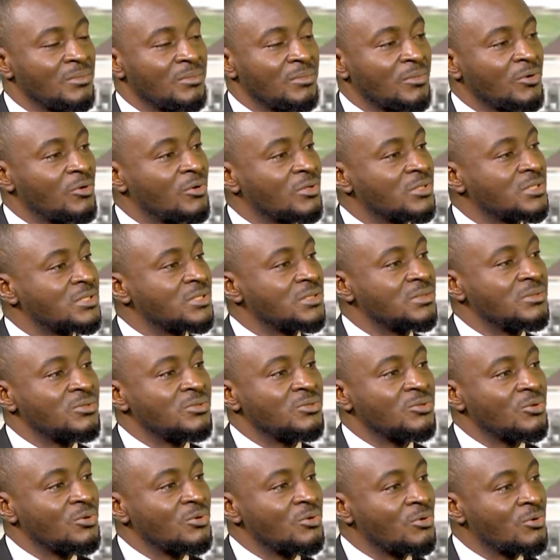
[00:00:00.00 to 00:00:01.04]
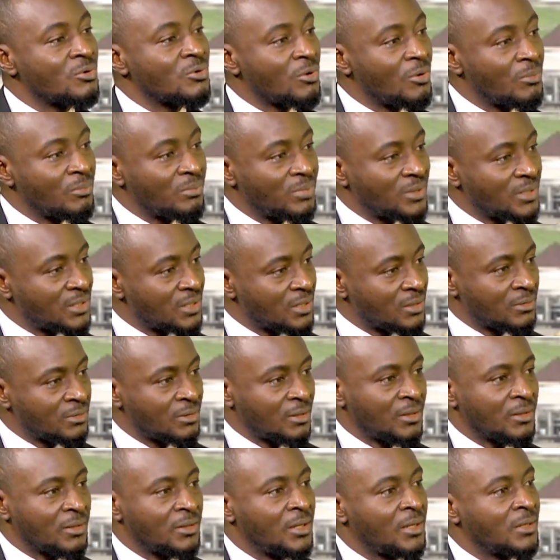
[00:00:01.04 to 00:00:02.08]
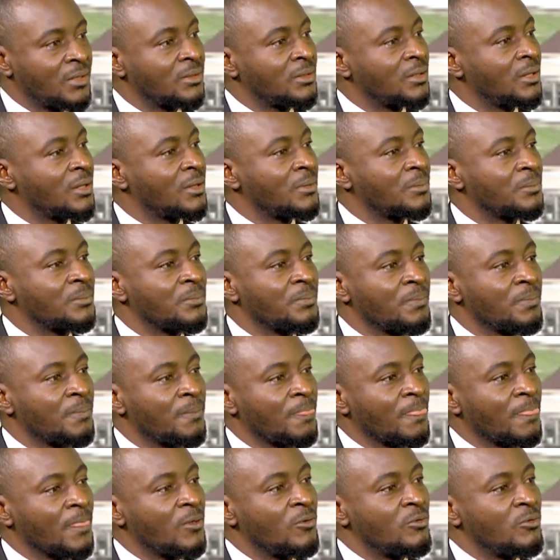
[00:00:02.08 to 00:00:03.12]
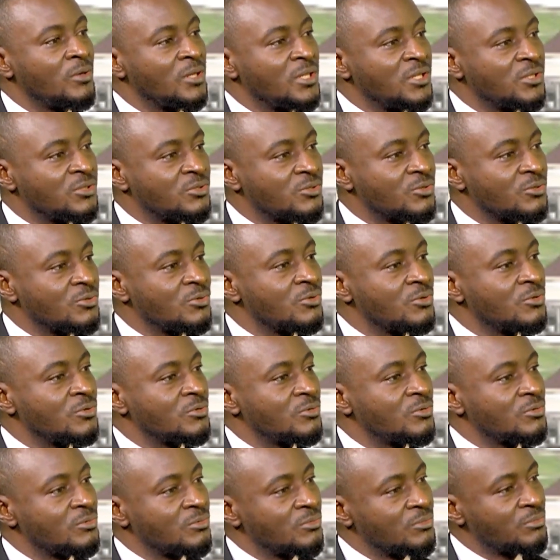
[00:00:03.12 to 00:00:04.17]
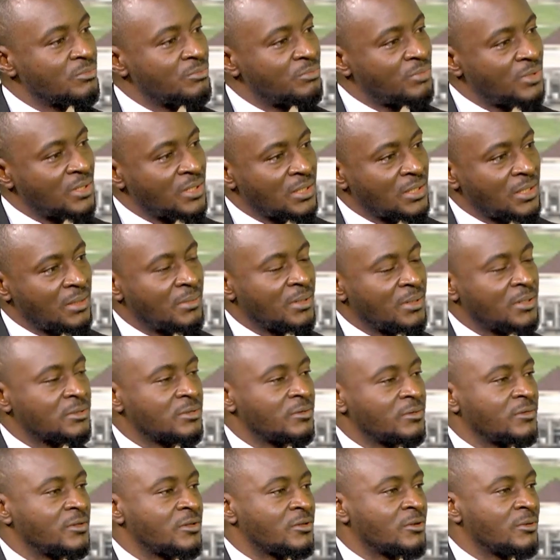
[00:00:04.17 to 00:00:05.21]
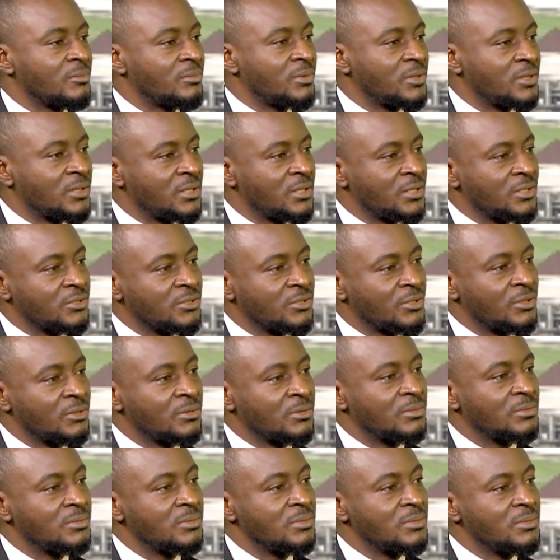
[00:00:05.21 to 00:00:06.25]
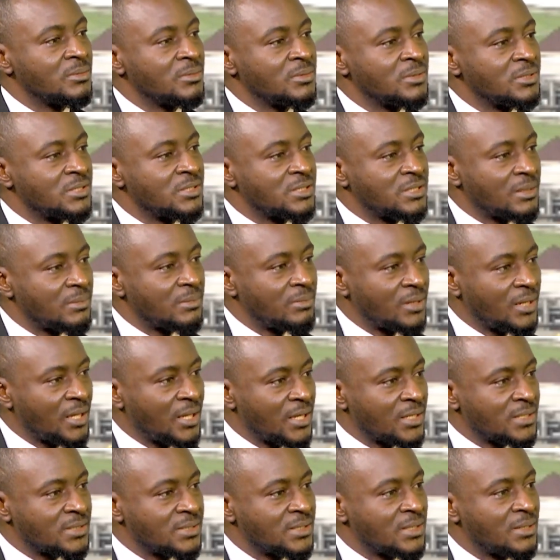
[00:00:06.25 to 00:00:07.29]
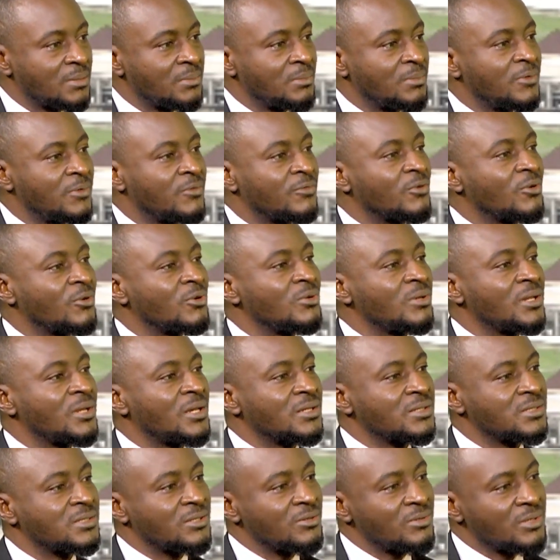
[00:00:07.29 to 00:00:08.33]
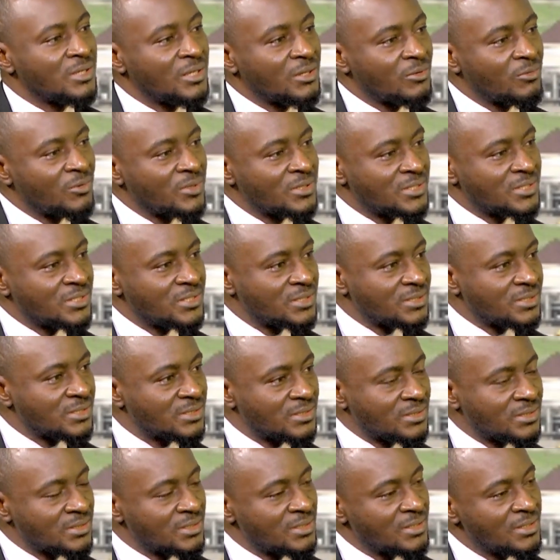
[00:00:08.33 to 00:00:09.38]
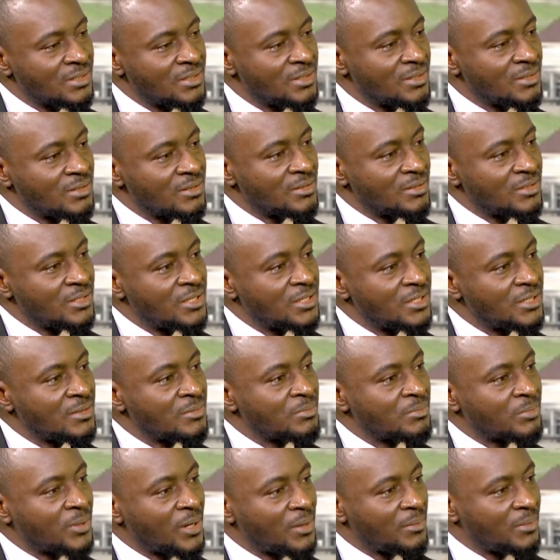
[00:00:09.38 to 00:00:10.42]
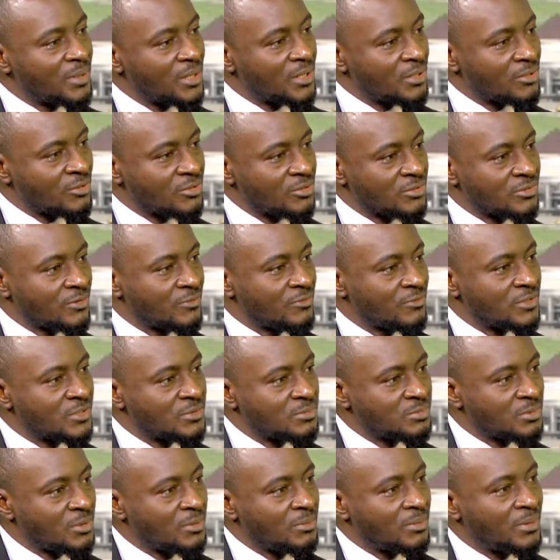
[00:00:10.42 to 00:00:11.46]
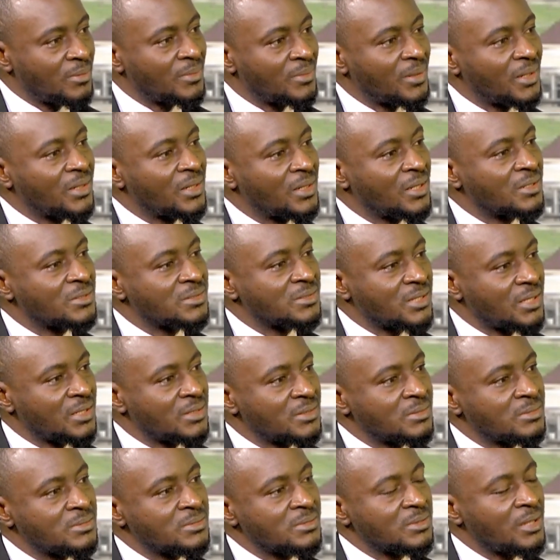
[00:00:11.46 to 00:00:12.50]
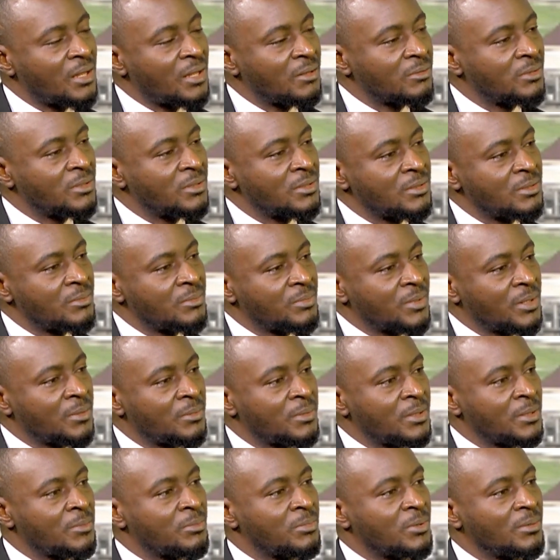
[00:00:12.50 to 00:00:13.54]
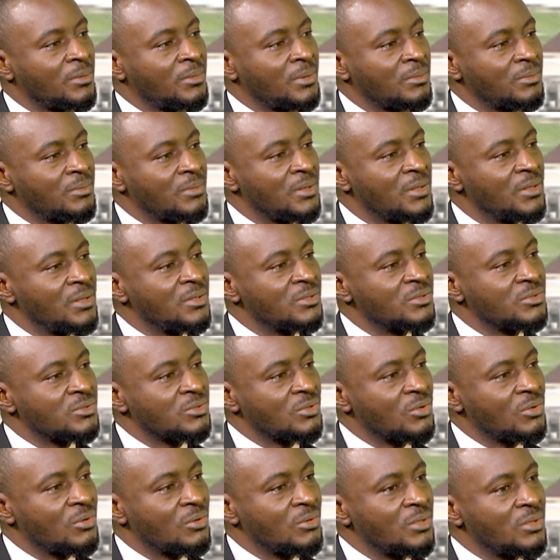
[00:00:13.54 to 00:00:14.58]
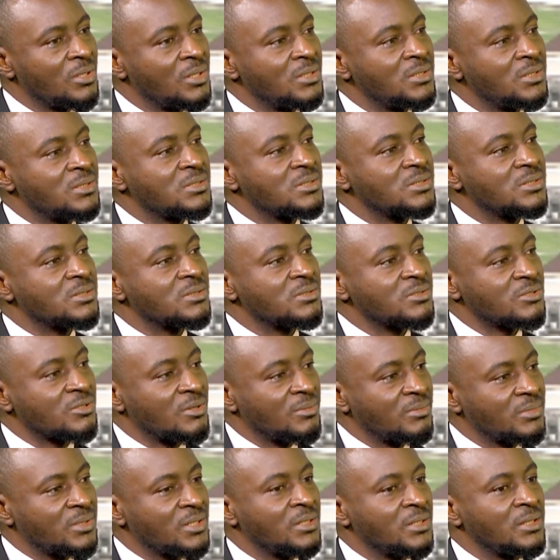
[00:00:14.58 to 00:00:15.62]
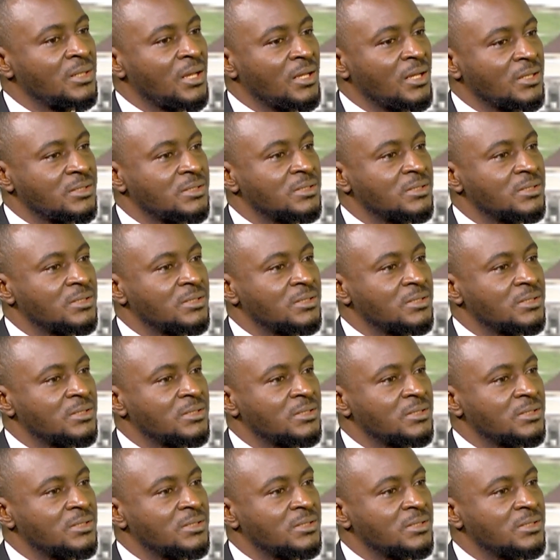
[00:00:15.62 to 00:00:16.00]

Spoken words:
gotten so complicated, and you need to bring them out of the complication, stabilize them before you now say, okay, what is the primary cause of this problem, and now start handling the primary problem. So it's something that